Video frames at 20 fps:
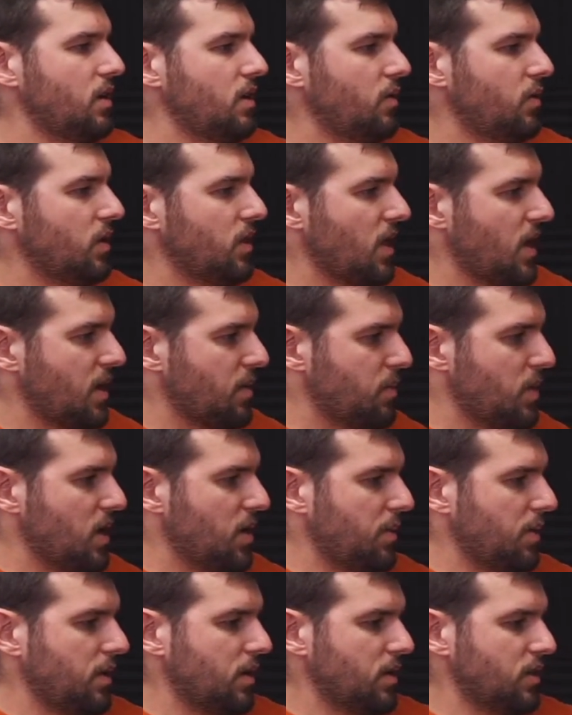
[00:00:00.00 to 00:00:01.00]
with like
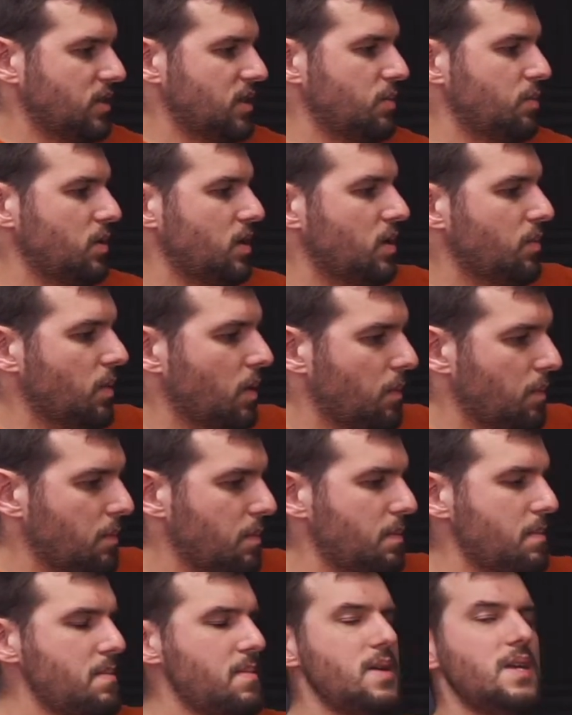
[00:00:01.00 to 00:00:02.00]
minimal RGB, but
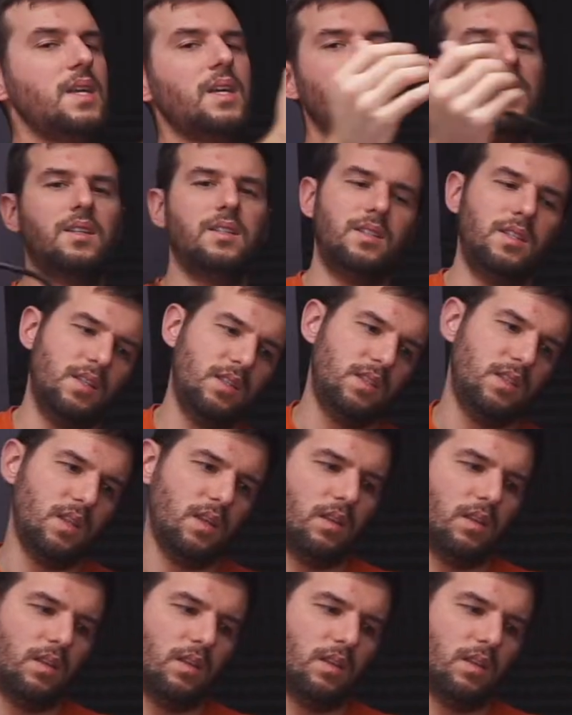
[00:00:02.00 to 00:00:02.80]
man, does this thing